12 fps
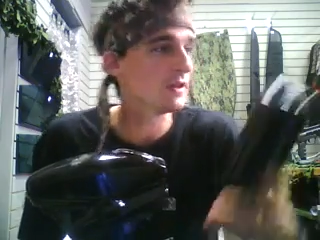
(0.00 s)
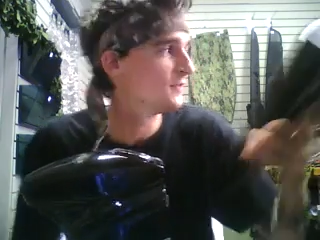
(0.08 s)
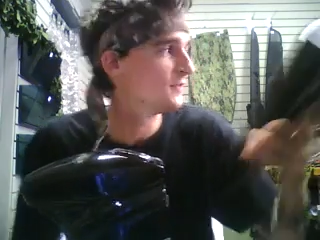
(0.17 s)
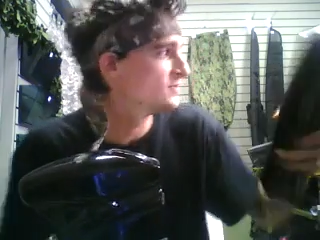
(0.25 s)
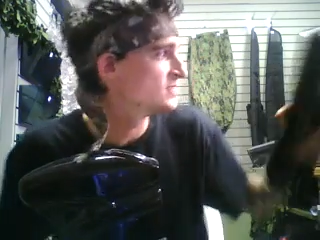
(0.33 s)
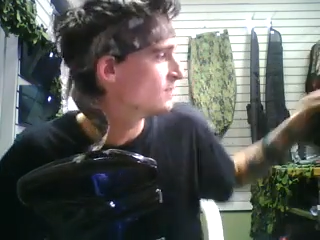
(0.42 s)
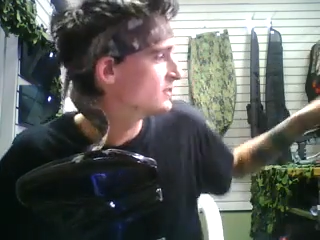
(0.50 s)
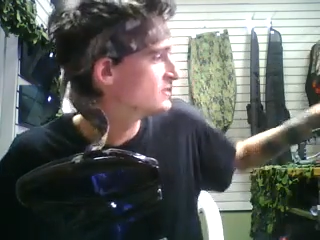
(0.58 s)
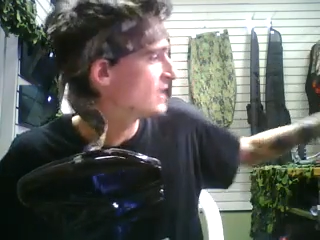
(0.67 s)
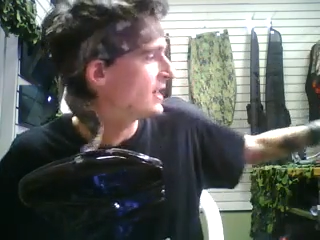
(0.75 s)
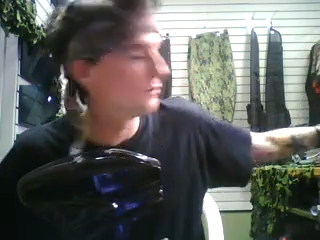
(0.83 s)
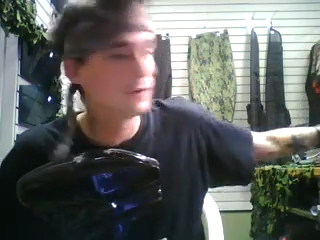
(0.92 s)
If you've seen my
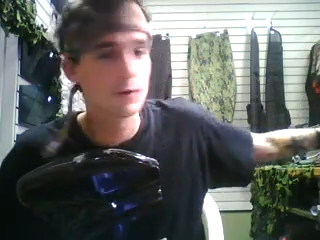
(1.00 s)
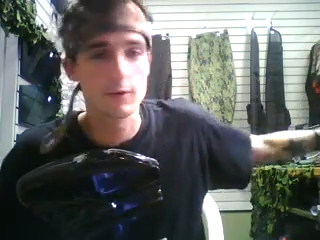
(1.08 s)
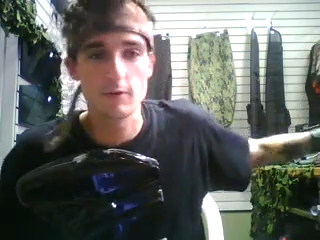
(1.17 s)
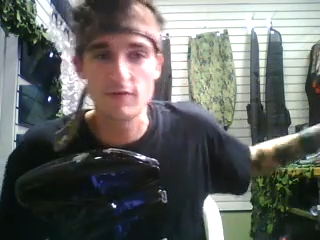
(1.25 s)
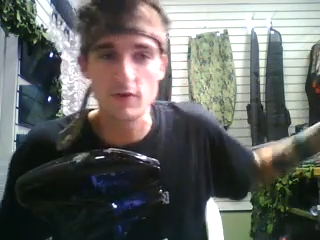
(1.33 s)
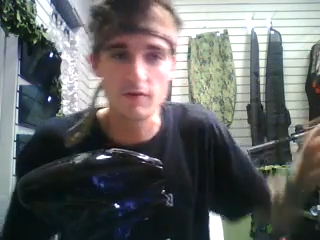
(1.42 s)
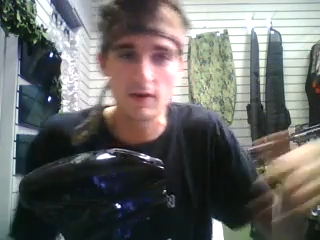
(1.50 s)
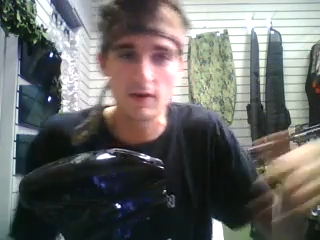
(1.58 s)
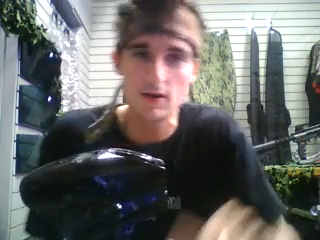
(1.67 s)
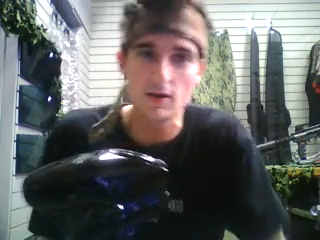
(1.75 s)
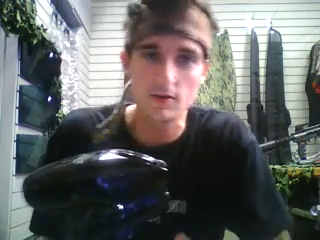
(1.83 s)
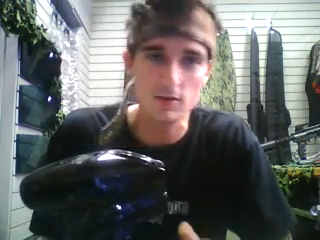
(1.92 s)
die rotor review
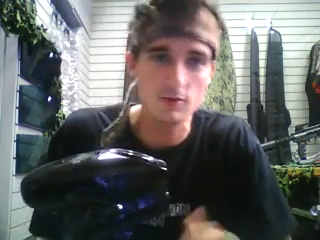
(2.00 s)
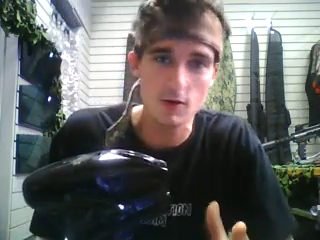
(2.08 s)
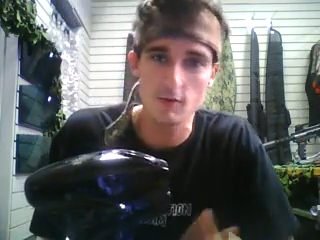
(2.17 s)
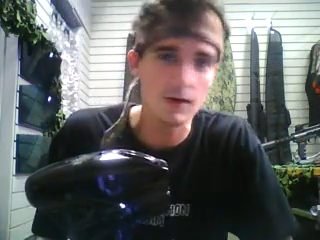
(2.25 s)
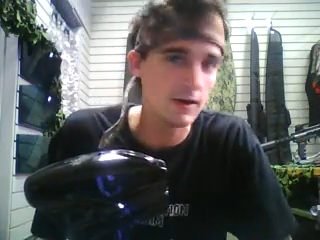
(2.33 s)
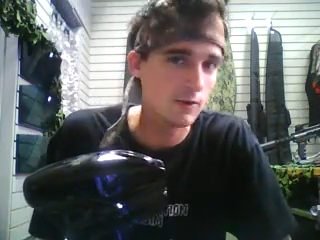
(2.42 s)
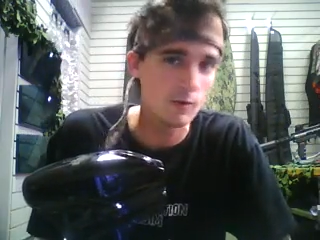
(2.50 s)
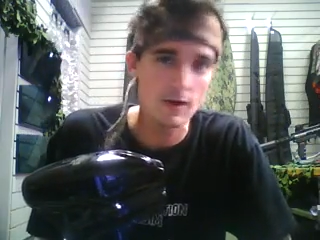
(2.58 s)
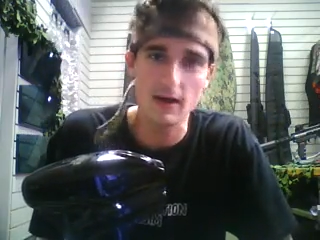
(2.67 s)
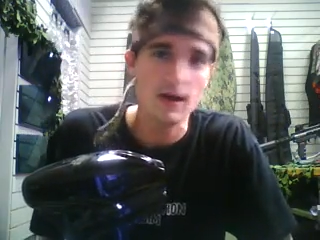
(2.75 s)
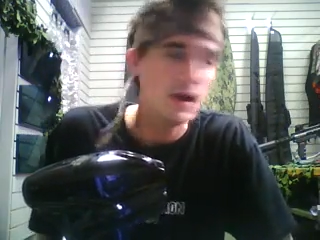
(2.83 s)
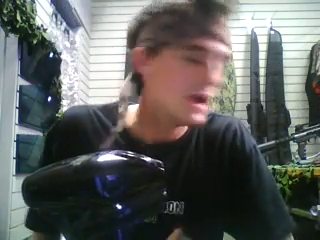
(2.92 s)
video, you know right
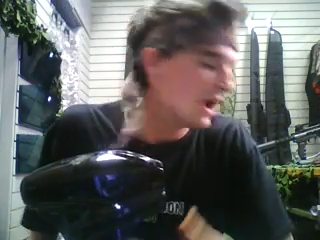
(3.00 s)
away.